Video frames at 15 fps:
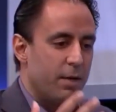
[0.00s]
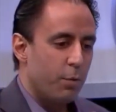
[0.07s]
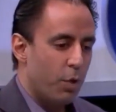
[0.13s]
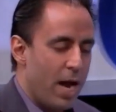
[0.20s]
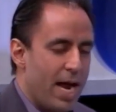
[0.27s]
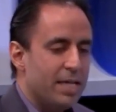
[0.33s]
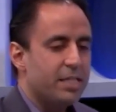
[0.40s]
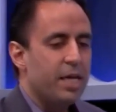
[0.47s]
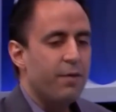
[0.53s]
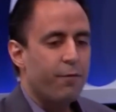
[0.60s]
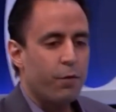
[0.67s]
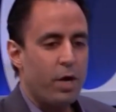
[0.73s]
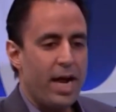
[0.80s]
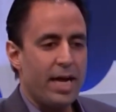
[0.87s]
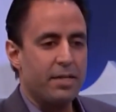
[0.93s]
We're asking
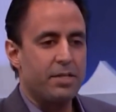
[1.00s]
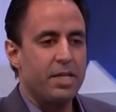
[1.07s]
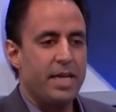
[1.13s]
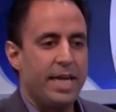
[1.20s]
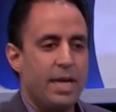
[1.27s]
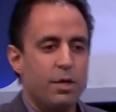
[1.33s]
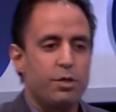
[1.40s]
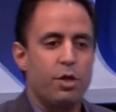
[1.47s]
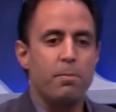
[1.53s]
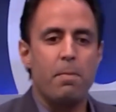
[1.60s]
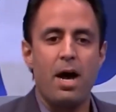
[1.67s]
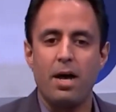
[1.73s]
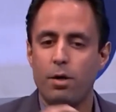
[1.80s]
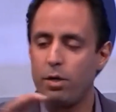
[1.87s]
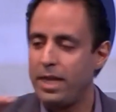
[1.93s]
for X. Here's our
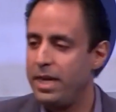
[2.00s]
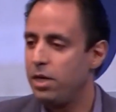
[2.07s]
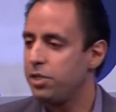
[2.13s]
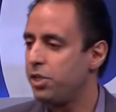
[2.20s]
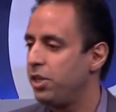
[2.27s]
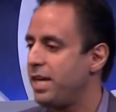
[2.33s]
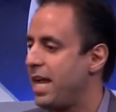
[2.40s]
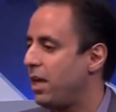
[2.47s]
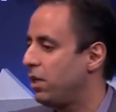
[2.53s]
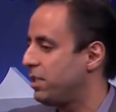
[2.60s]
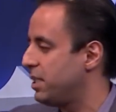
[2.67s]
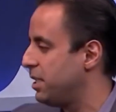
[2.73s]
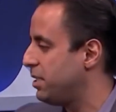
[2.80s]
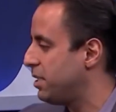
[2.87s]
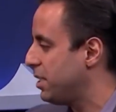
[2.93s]
model. Here's our
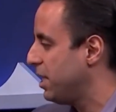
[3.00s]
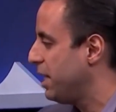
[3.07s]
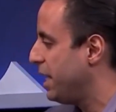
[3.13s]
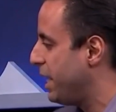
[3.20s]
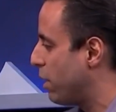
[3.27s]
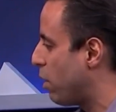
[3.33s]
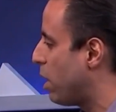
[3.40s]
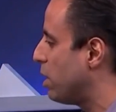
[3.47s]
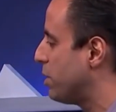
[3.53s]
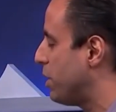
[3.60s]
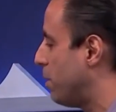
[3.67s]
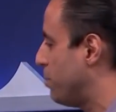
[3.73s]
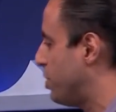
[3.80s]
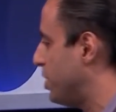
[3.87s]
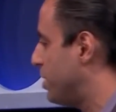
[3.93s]
analysis. Here are our
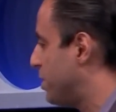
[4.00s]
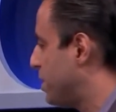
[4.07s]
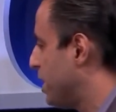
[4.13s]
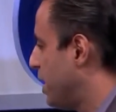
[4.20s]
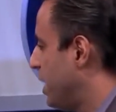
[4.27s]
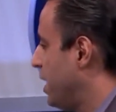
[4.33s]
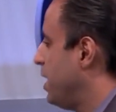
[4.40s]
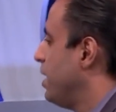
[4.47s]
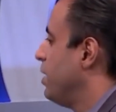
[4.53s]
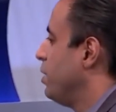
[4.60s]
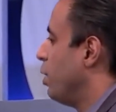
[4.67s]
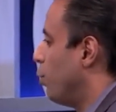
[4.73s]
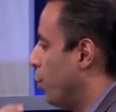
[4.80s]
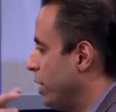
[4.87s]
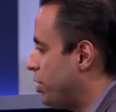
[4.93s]
assumptions.
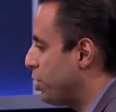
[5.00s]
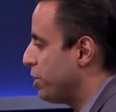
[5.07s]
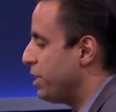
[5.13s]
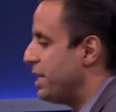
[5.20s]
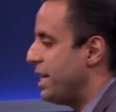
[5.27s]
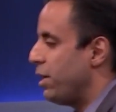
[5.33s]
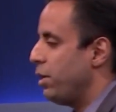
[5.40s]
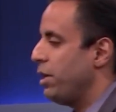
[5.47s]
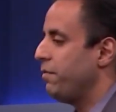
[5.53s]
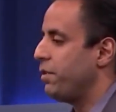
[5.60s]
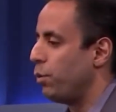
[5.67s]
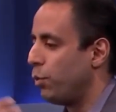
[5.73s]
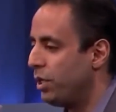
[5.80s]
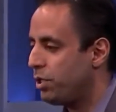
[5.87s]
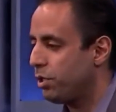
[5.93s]
The richer the narrative,
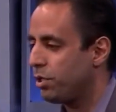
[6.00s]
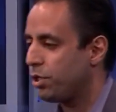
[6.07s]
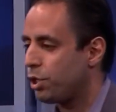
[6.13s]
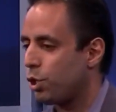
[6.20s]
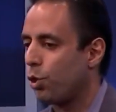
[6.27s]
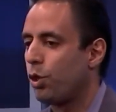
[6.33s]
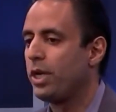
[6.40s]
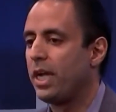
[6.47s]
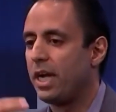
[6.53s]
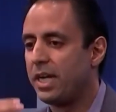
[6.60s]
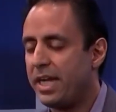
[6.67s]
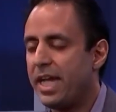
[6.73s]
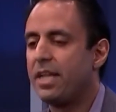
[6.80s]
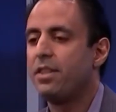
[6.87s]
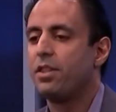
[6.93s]
the richer the story,
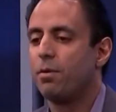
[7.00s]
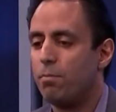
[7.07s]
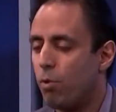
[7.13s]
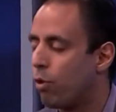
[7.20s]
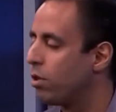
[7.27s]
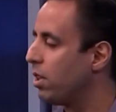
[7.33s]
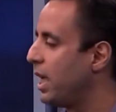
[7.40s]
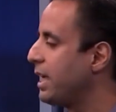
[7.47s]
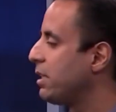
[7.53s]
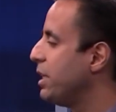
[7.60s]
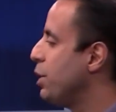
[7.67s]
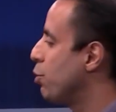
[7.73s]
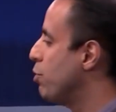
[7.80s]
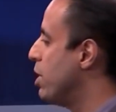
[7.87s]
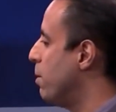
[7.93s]
again, the more
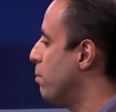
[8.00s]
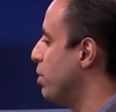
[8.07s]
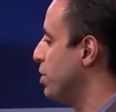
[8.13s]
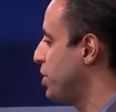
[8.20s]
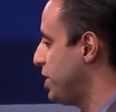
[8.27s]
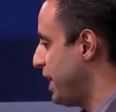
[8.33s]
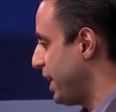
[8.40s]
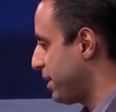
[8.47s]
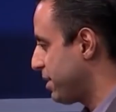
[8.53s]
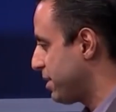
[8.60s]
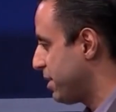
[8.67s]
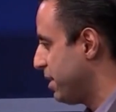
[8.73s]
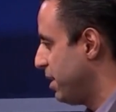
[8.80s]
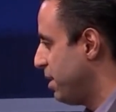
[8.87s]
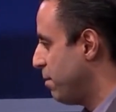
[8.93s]
likely your number
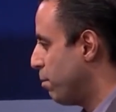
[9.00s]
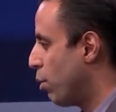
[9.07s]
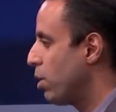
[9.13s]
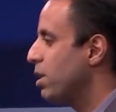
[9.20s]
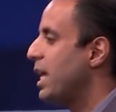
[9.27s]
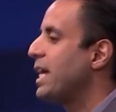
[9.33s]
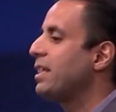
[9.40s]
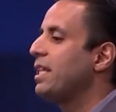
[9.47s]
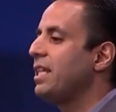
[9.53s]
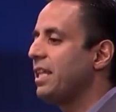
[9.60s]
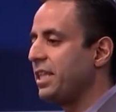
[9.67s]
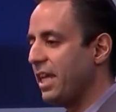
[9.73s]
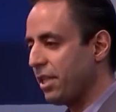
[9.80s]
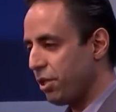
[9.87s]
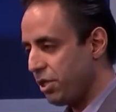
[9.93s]
sticks. More likely
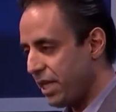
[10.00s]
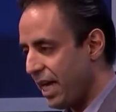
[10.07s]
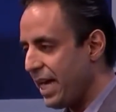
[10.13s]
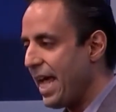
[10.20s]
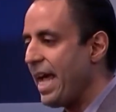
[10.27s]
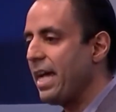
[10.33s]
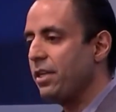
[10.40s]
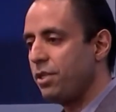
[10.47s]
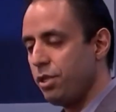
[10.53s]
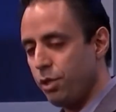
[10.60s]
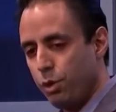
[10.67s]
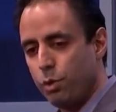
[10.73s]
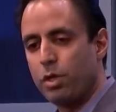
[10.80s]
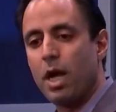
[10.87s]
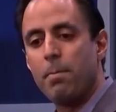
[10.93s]
that the other side has
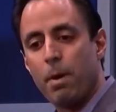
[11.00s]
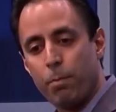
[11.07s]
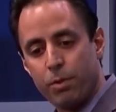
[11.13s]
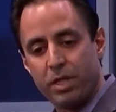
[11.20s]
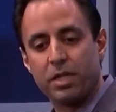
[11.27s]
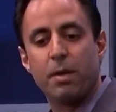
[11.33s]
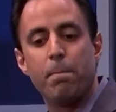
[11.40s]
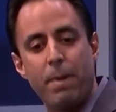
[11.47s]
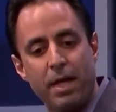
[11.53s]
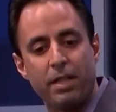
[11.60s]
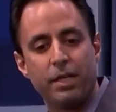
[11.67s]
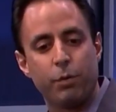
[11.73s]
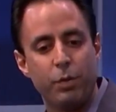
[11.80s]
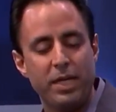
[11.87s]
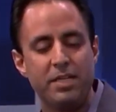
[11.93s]
to come up with a
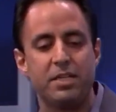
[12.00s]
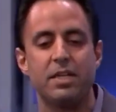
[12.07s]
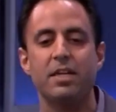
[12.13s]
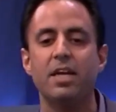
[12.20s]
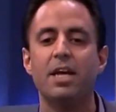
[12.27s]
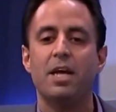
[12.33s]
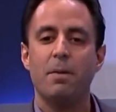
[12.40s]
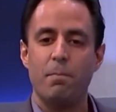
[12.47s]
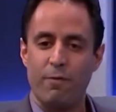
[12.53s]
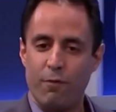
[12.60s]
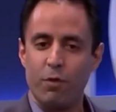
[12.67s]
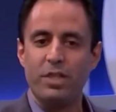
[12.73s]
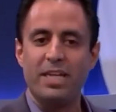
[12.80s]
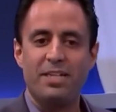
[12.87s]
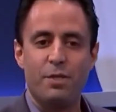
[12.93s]
compelling reason
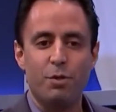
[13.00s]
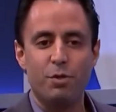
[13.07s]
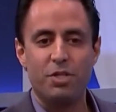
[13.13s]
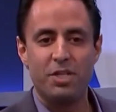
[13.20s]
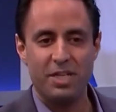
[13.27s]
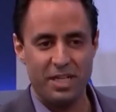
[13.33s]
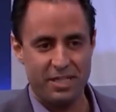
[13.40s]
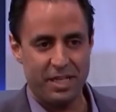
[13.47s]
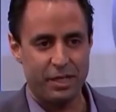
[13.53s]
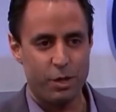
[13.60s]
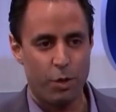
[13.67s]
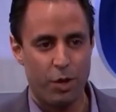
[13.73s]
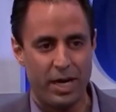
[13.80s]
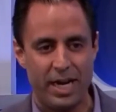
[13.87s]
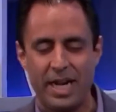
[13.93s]
before they choose to just
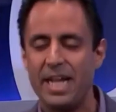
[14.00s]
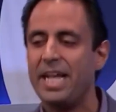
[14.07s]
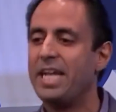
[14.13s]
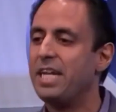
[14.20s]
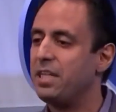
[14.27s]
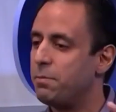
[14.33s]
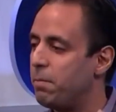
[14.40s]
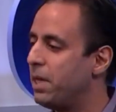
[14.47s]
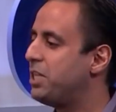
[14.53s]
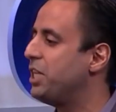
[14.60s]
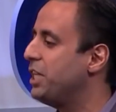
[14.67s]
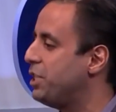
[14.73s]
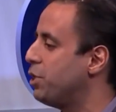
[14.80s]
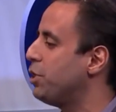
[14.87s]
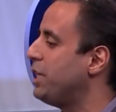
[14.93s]
ignore it. It is much
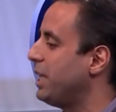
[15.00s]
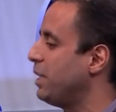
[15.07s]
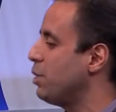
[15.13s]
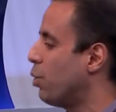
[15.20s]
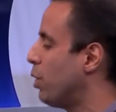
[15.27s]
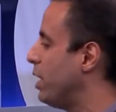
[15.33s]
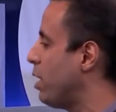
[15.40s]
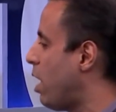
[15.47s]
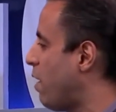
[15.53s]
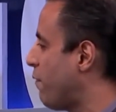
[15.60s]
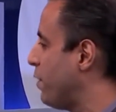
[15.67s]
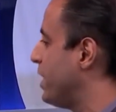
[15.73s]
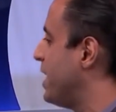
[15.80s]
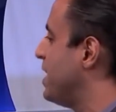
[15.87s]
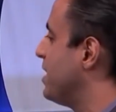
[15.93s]
easier to ignore an
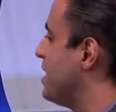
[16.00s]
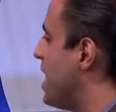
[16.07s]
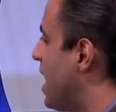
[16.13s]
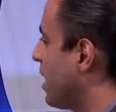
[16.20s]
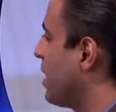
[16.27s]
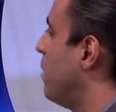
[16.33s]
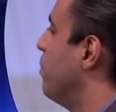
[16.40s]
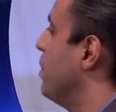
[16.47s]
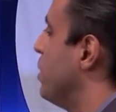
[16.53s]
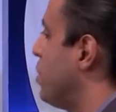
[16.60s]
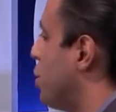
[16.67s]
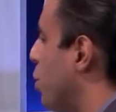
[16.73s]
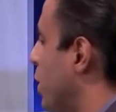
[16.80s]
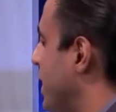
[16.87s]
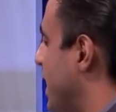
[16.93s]
offer that does not come with a
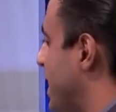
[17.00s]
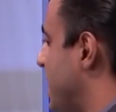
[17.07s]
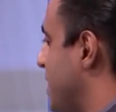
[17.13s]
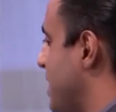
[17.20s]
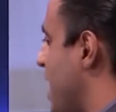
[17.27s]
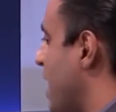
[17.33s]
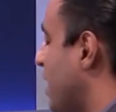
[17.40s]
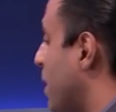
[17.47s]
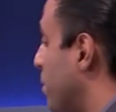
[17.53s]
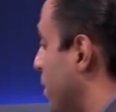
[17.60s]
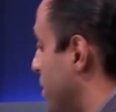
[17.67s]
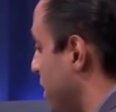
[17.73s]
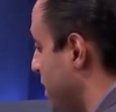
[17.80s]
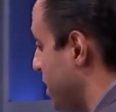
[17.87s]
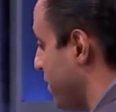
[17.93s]
story, that does not come with
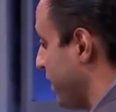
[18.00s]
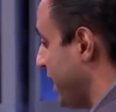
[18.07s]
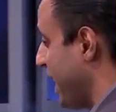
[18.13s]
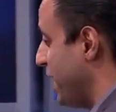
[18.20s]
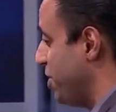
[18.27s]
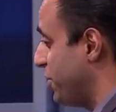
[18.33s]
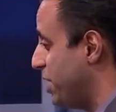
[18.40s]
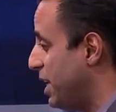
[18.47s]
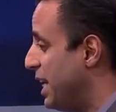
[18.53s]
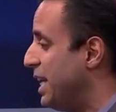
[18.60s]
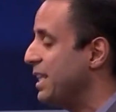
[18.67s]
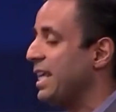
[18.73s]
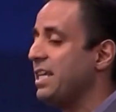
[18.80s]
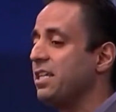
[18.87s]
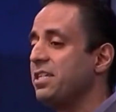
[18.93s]
a justification,
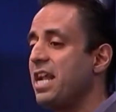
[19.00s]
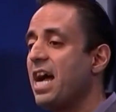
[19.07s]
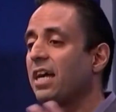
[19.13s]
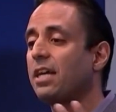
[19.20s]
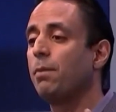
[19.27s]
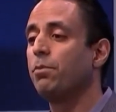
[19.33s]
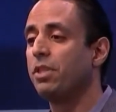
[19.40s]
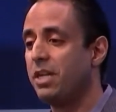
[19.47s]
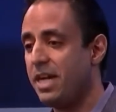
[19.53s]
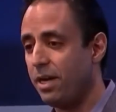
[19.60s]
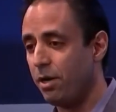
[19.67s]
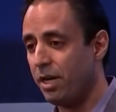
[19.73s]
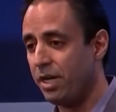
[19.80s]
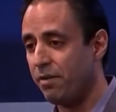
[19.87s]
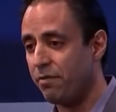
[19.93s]
that does not come with a
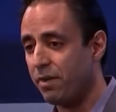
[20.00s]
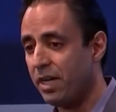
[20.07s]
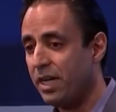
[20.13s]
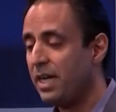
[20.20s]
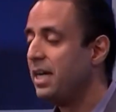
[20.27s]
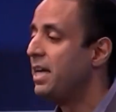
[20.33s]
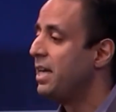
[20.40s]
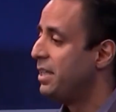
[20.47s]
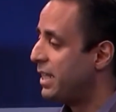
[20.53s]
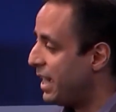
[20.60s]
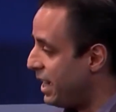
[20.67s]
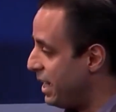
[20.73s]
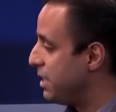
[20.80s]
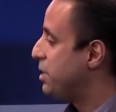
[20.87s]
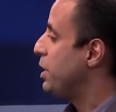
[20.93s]
narrative, than
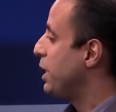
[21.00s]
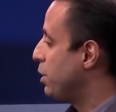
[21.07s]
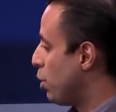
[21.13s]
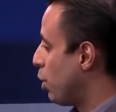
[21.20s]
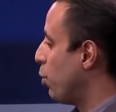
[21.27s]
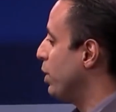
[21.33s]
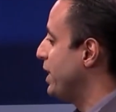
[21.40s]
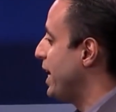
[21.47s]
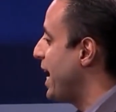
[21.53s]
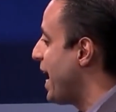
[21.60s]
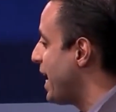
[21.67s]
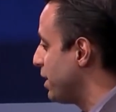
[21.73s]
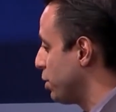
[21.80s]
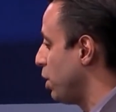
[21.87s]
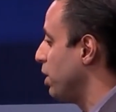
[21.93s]
it is to ignore one that
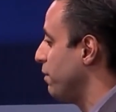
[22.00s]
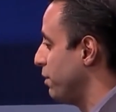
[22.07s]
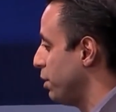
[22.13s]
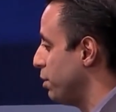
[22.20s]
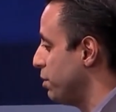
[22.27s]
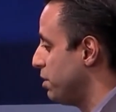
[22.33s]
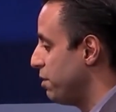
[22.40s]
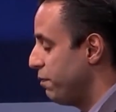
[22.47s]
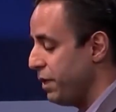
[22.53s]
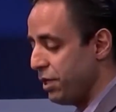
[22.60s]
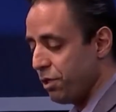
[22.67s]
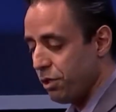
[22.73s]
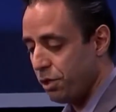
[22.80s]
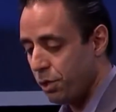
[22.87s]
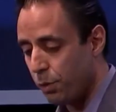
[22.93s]
has all of those
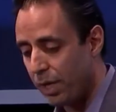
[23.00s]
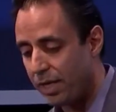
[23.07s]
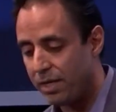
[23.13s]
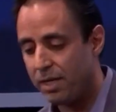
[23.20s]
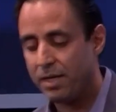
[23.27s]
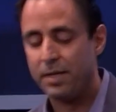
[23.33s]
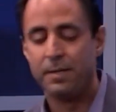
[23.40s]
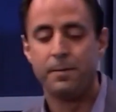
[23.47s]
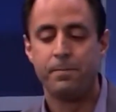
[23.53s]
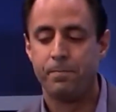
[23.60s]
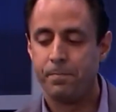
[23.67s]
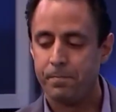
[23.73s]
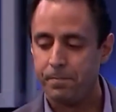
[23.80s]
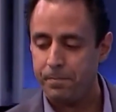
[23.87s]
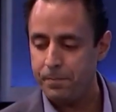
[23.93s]
features to it.
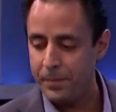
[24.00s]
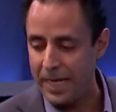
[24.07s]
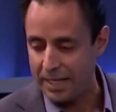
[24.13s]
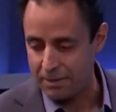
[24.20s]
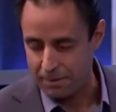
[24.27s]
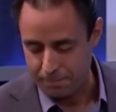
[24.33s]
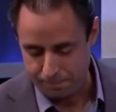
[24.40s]
Next.